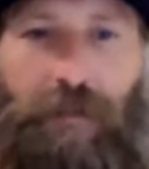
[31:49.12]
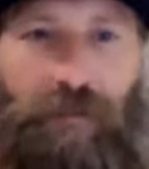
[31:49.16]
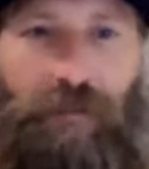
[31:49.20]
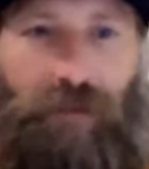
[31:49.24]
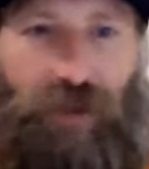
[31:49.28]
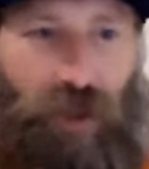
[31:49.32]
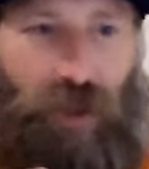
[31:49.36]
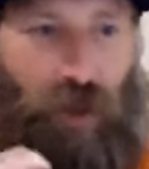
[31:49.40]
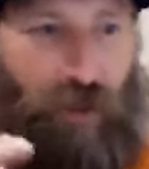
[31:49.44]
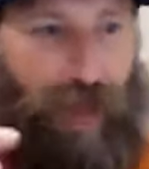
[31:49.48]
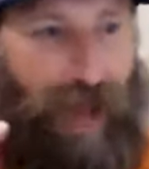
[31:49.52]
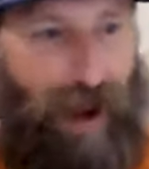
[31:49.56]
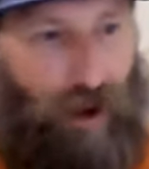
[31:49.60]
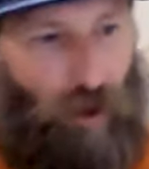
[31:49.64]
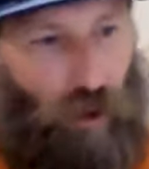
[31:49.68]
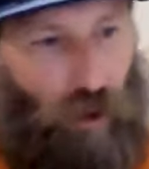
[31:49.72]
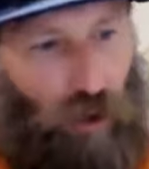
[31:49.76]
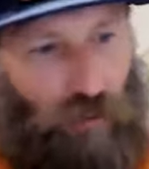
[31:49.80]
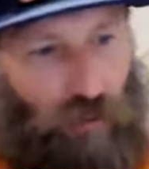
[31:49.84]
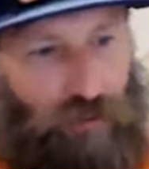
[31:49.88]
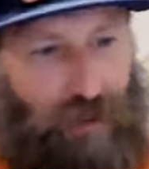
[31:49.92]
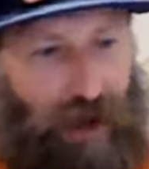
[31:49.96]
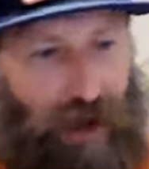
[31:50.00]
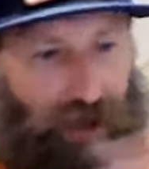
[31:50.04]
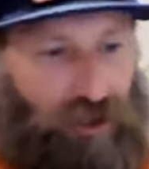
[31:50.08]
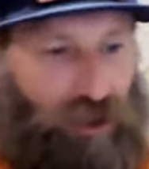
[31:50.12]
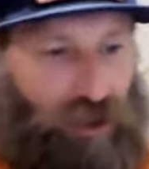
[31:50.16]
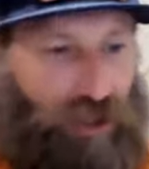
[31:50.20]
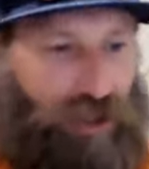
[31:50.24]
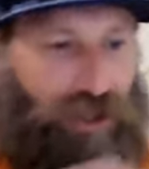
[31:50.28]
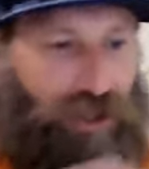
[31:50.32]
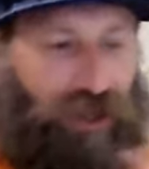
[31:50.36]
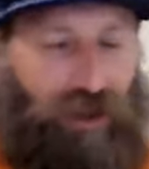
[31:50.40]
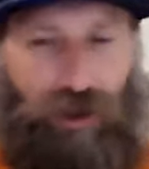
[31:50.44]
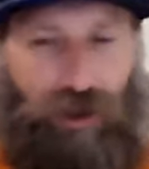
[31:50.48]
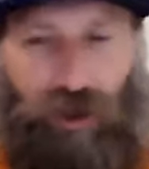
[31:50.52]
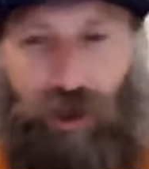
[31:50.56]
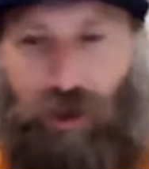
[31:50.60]
So that whole metrics
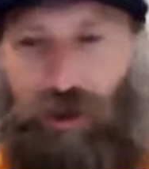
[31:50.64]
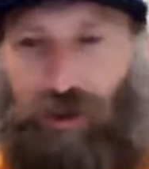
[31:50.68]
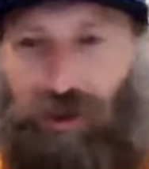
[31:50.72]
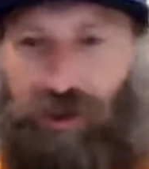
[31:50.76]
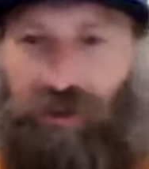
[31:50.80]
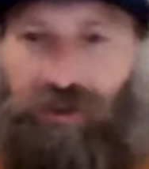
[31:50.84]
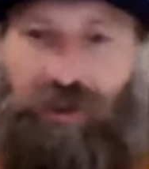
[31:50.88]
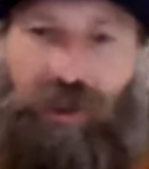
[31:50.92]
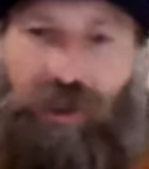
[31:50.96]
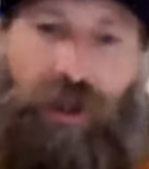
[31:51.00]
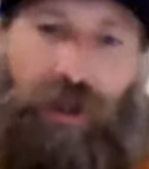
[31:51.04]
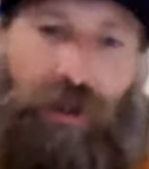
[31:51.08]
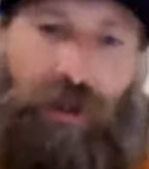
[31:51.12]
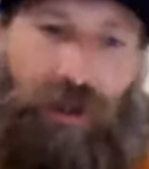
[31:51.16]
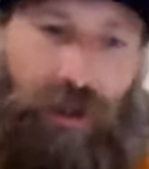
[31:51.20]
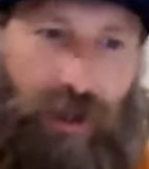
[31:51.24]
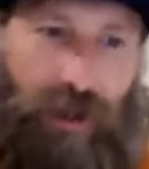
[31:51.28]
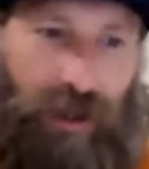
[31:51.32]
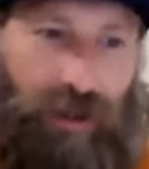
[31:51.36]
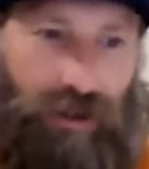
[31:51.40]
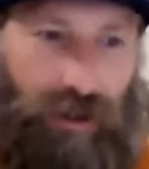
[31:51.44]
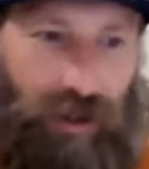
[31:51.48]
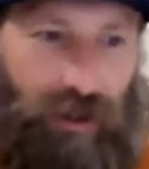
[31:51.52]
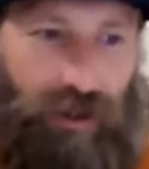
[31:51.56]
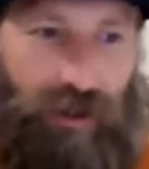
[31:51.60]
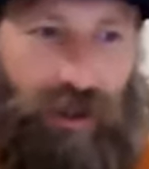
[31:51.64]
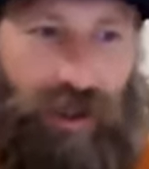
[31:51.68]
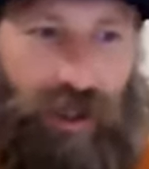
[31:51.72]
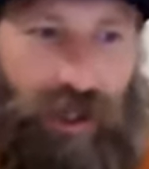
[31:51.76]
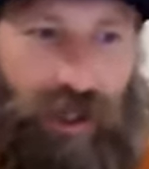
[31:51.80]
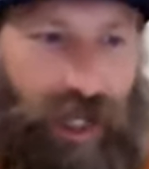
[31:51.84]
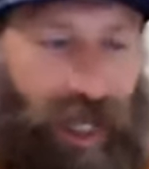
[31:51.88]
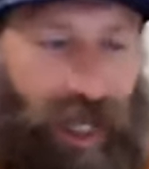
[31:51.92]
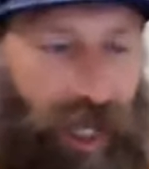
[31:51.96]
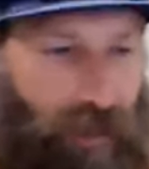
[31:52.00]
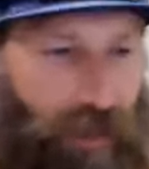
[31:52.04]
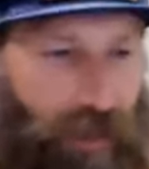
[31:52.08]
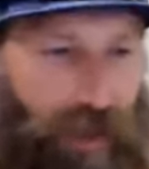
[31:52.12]
to close funnel in terms of the
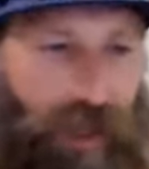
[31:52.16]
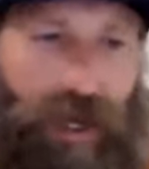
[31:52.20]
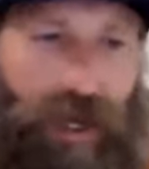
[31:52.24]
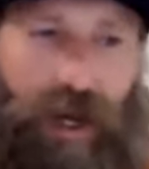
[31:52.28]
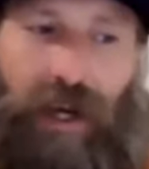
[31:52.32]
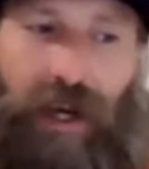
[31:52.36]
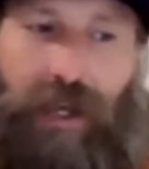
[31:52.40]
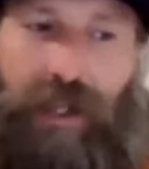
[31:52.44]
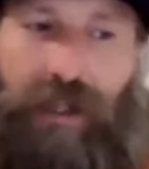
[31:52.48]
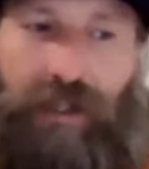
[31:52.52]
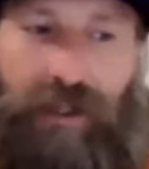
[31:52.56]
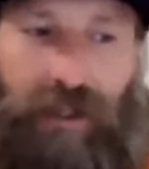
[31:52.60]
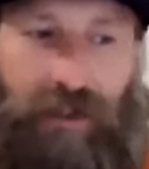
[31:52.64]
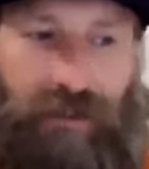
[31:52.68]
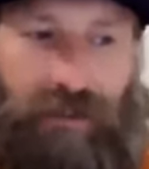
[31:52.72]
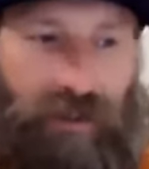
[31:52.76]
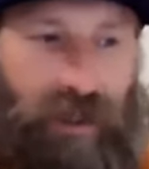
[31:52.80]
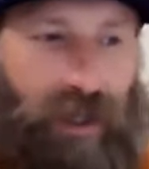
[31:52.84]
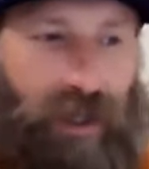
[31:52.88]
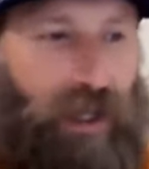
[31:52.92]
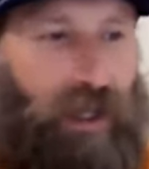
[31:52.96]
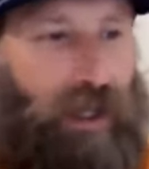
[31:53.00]
KPIs of